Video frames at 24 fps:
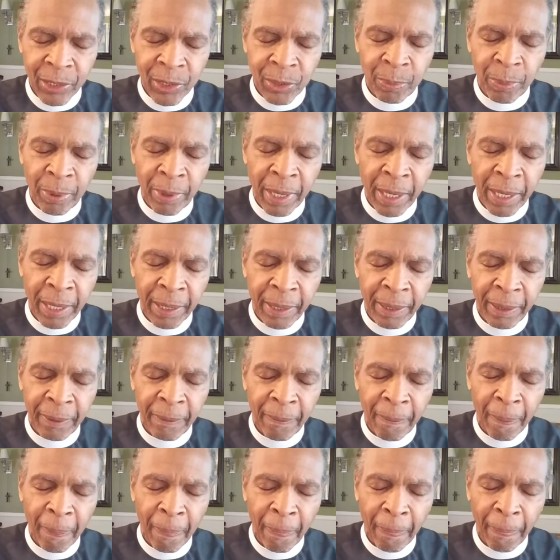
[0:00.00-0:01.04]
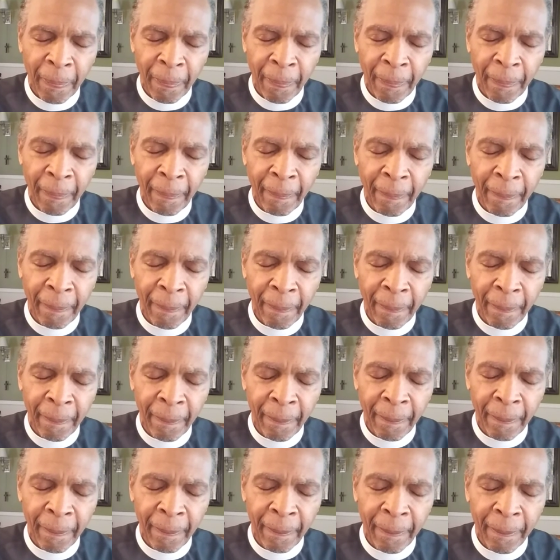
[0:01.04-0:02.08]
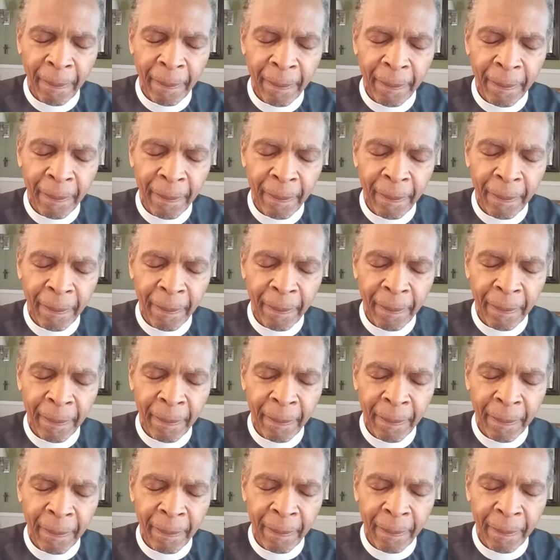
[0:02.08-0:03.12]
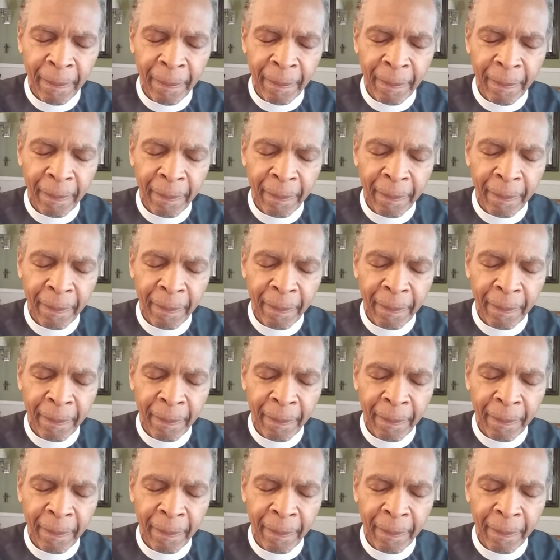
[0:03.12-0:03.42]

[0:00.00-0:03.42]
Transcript: Nobody speaks.